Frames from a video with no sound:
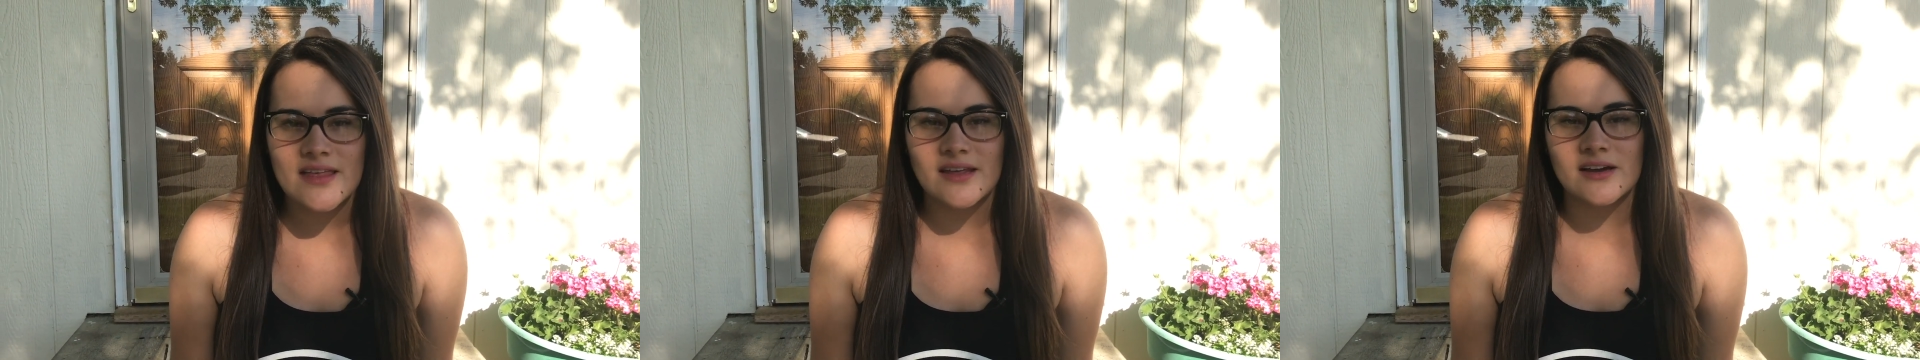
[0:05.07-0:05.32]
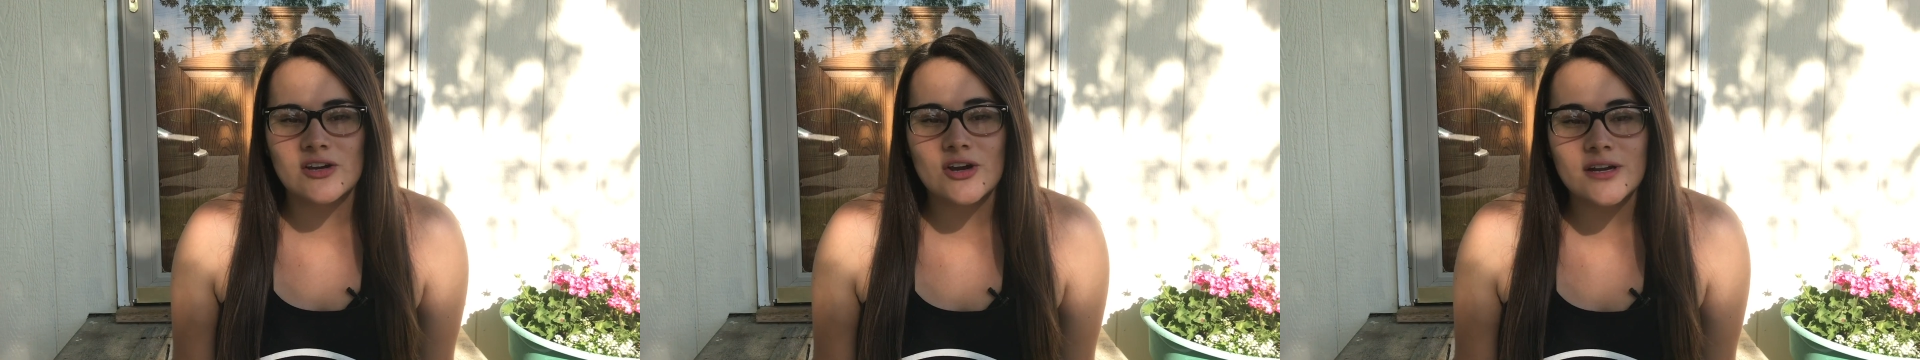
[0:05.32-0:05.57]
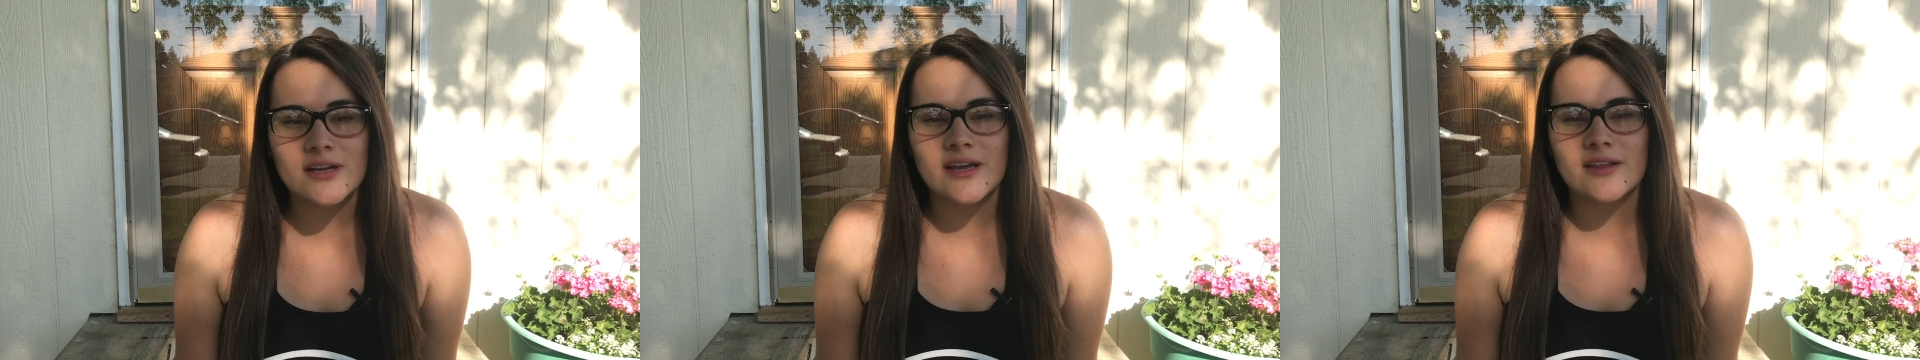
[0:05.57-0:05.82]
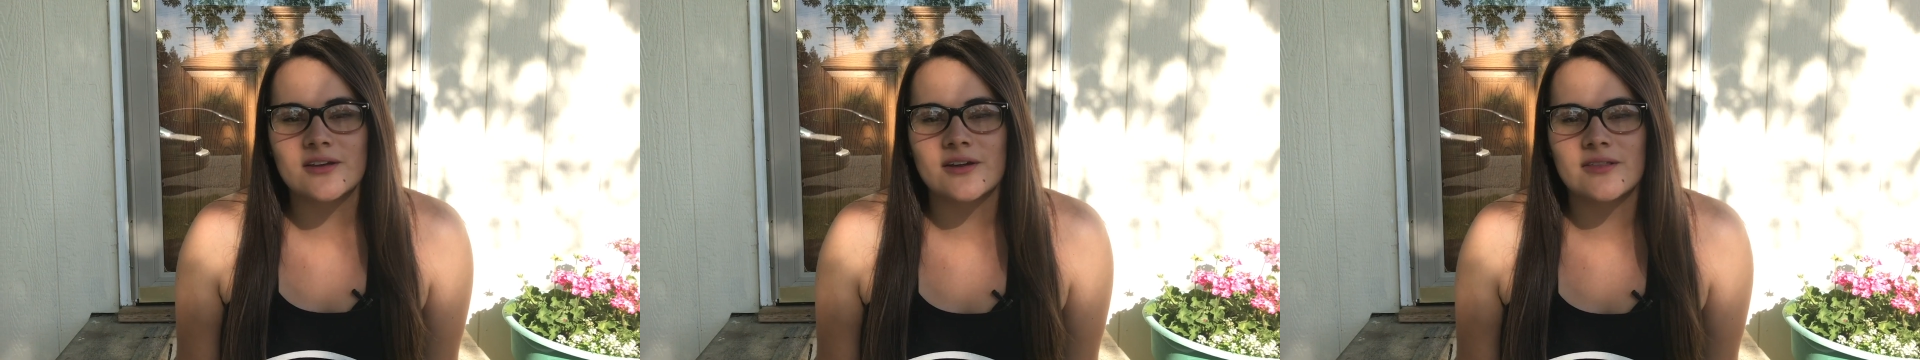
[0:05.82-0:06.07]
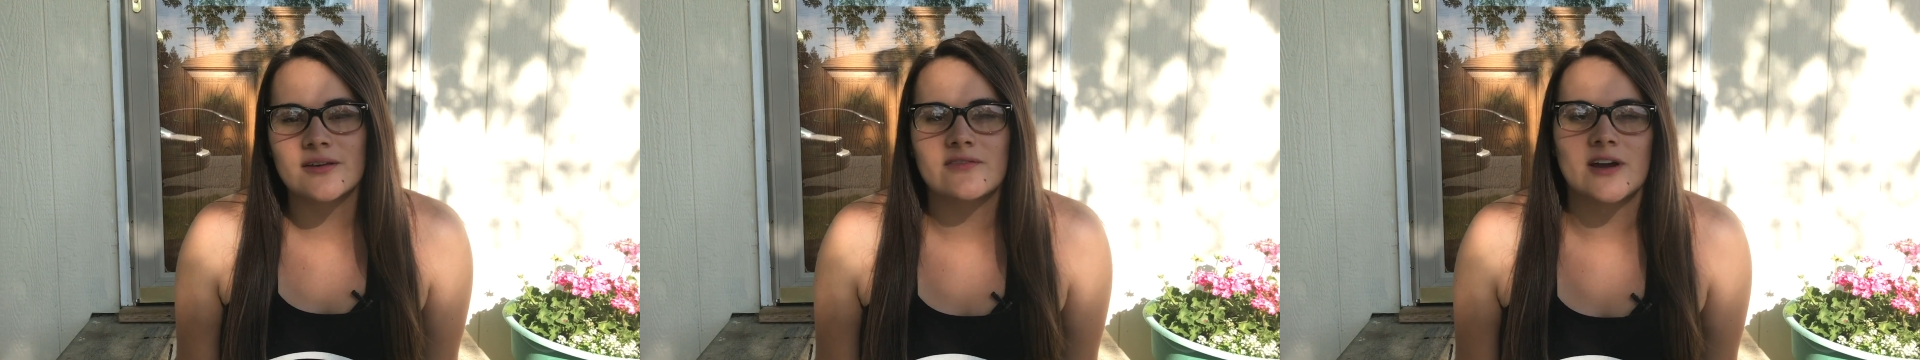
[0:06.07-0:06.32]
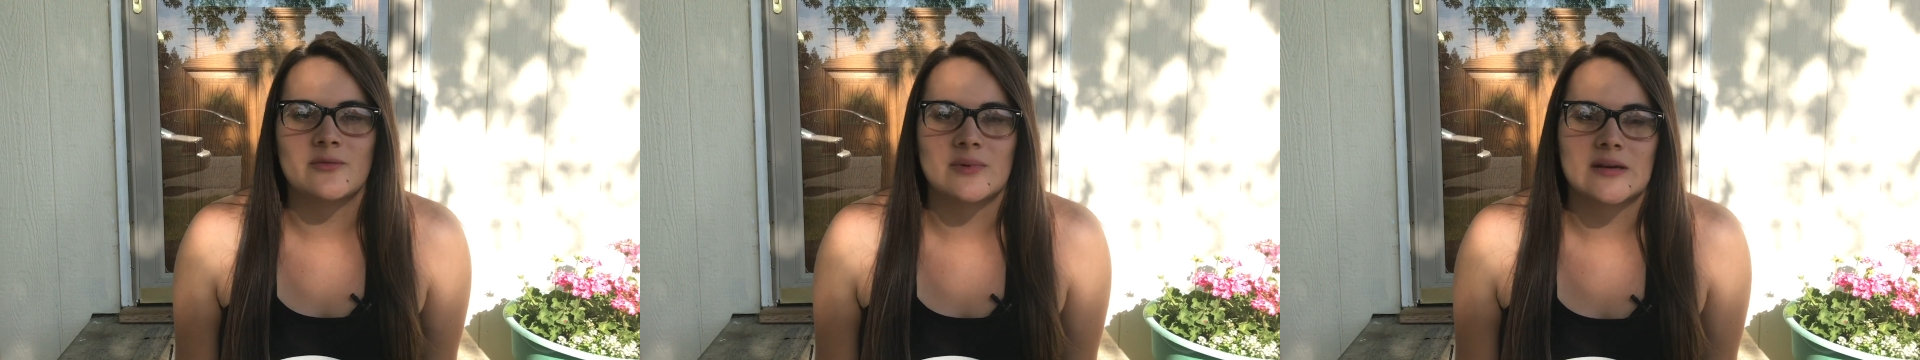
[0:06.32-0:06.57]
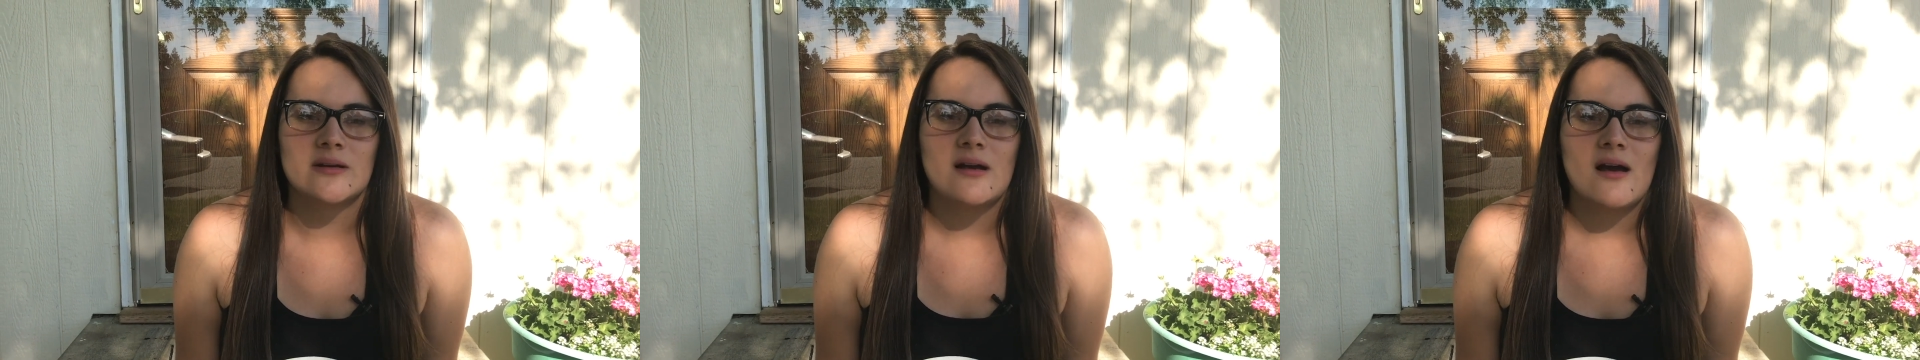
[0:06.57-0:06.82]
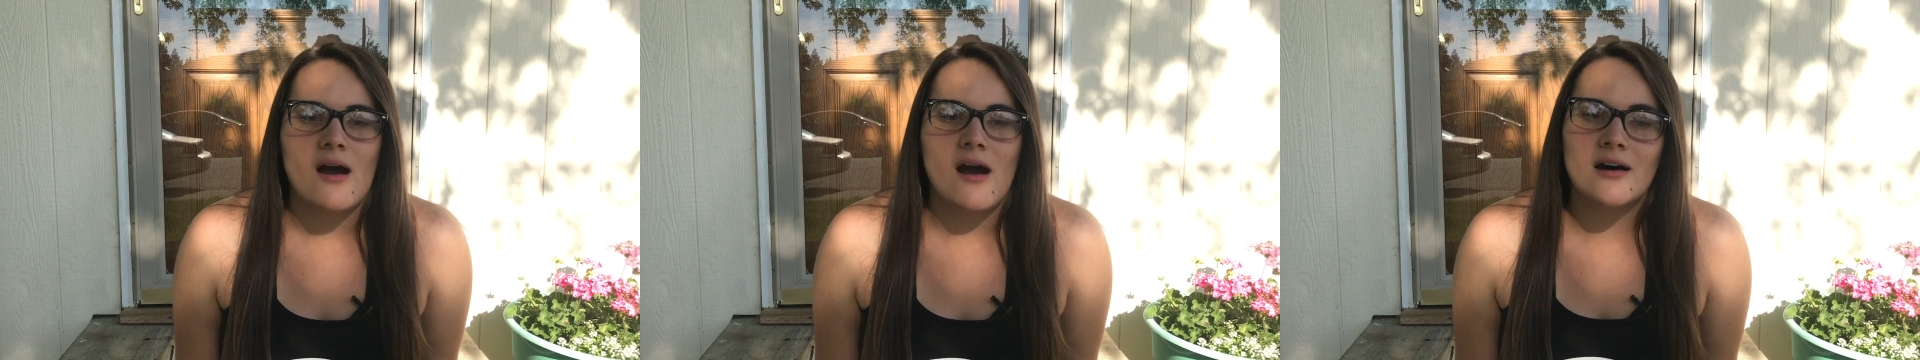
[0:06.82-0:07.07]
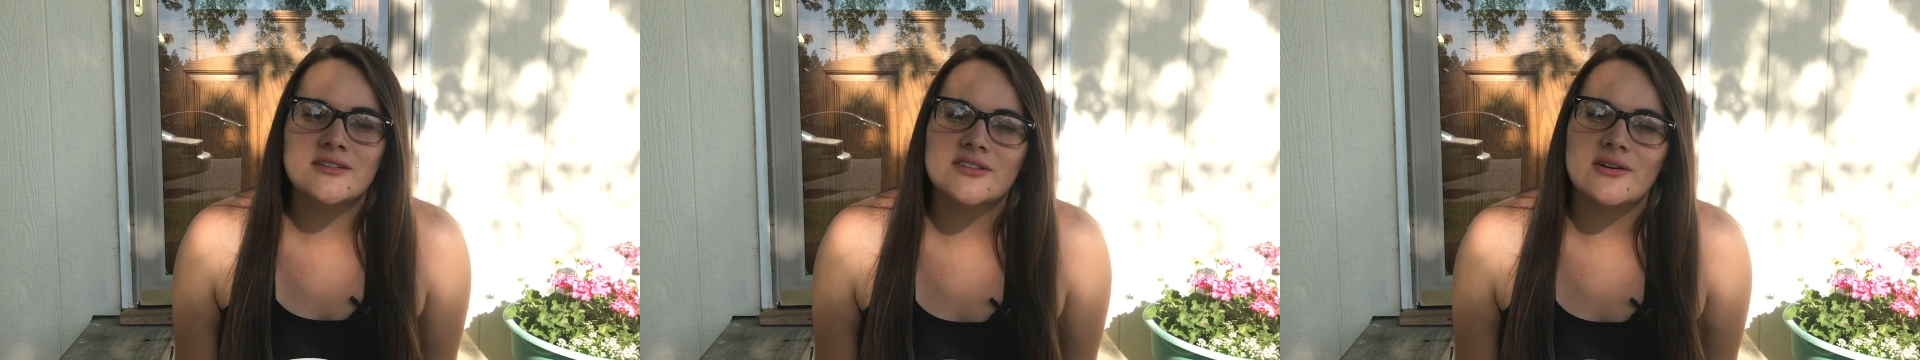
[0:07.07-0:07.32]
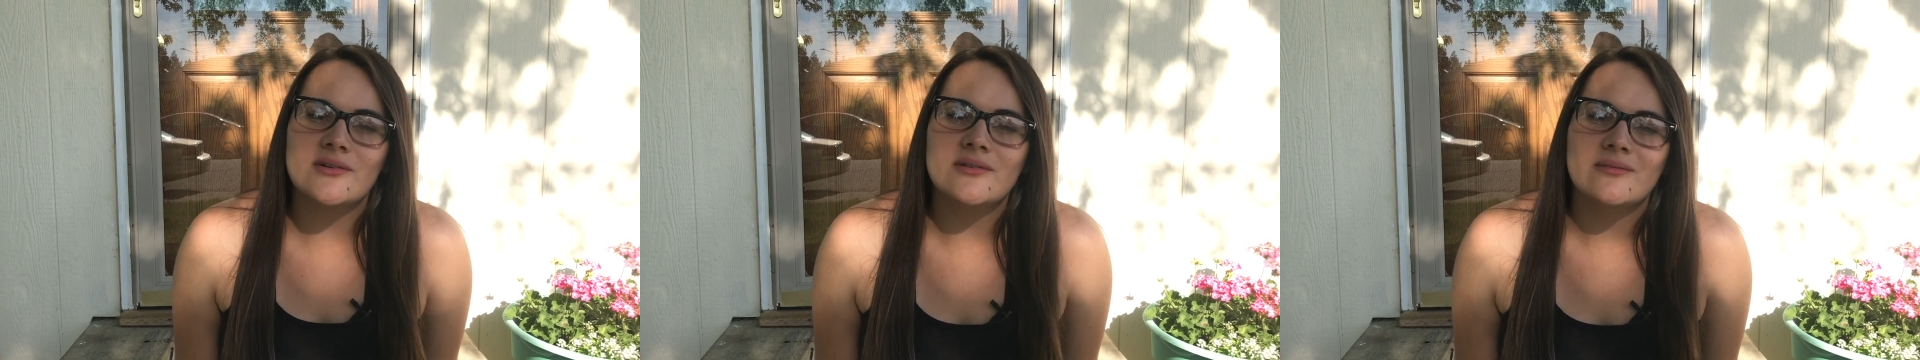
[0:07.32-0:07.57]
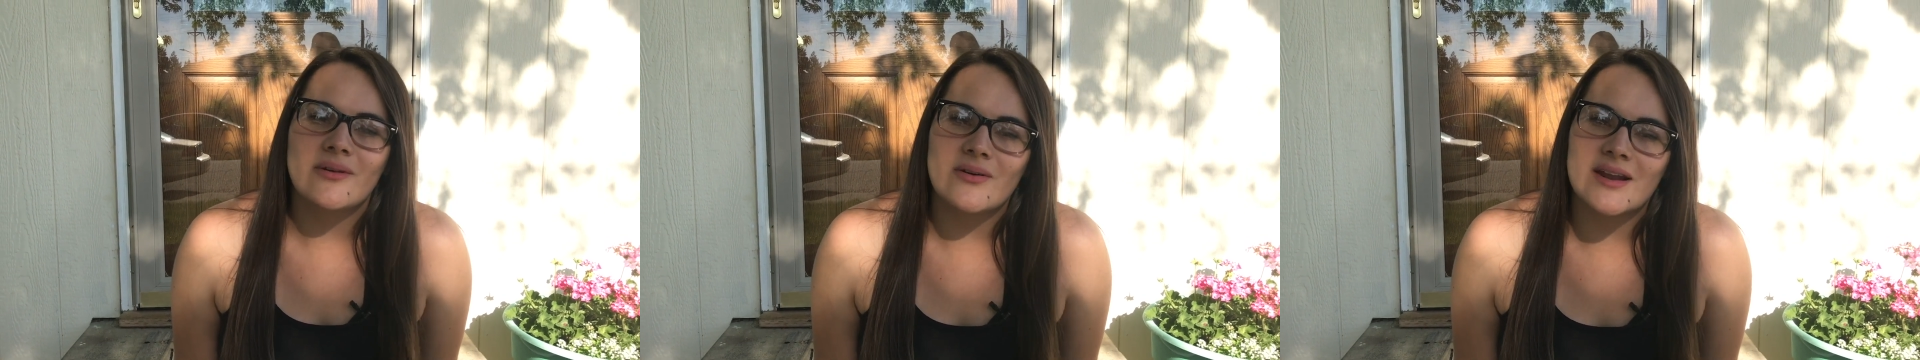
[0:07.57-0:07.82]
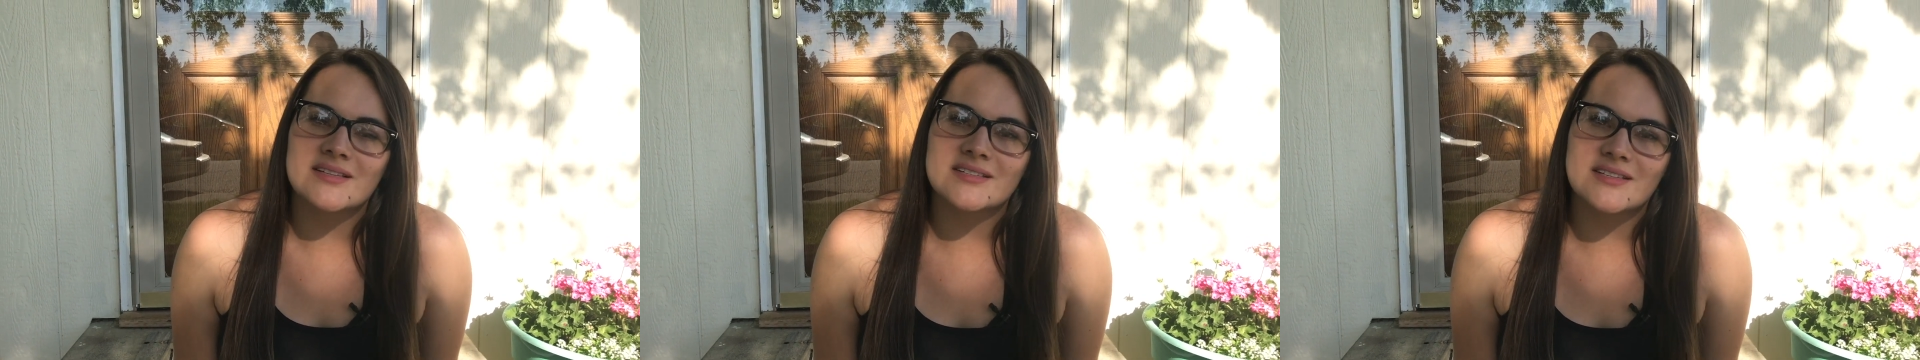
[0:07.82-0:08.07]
that occur together in the environment, also known as